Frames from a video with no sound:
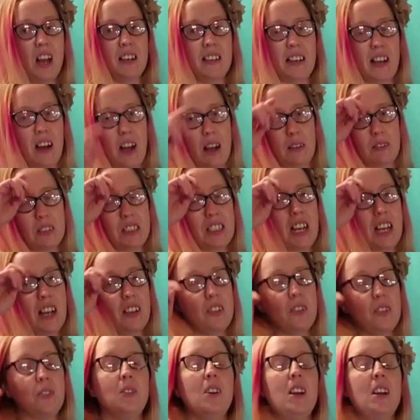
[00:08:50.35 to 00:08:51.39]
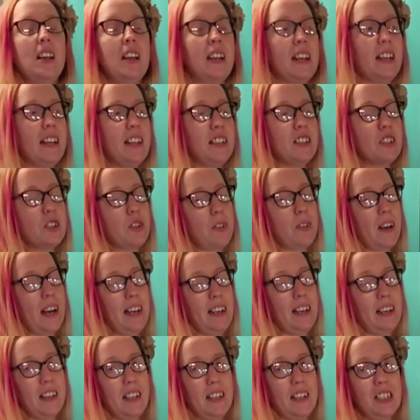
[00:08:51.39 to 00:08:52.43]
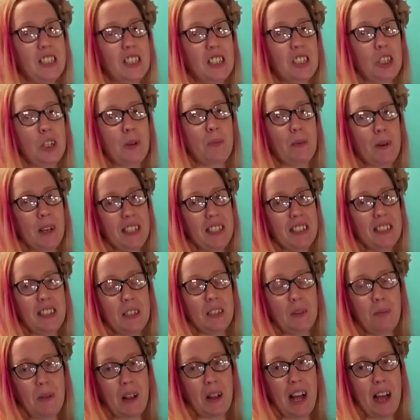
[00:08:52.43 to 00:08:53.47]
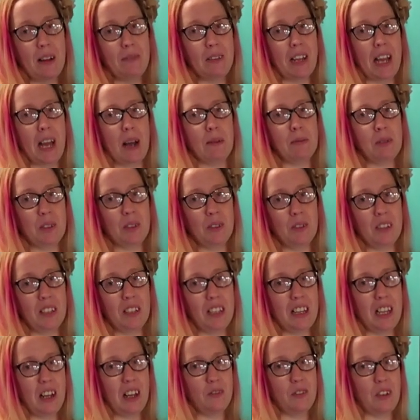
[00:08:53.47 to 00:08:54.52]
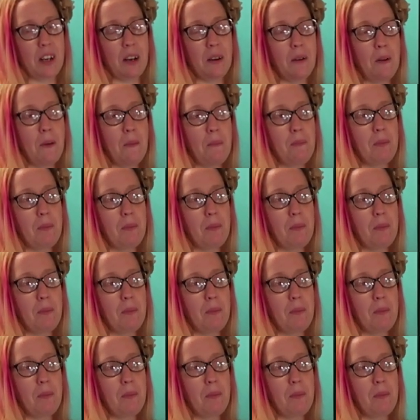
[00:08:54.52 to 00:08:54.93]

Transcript: Now, I will tell you, it is great. It is super easy to apply. We absolutely loved it.